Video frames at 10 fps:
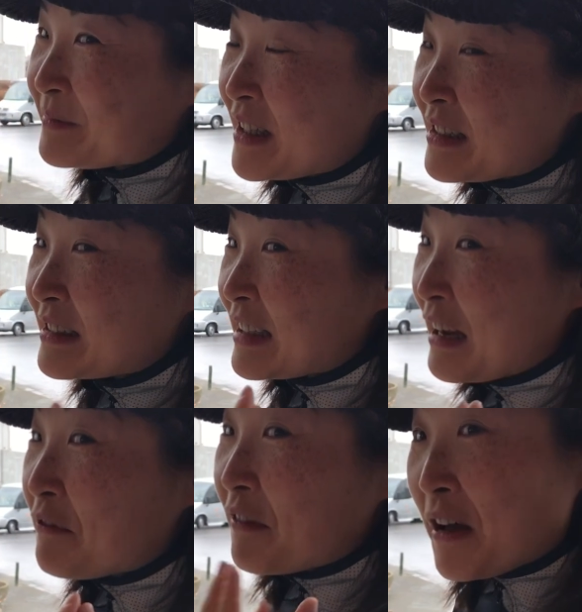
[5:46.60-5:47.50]
it's
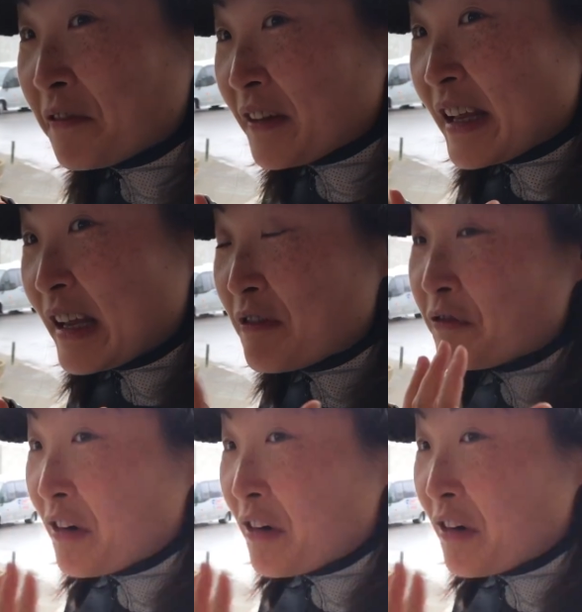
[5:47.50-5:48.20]
like fluffy,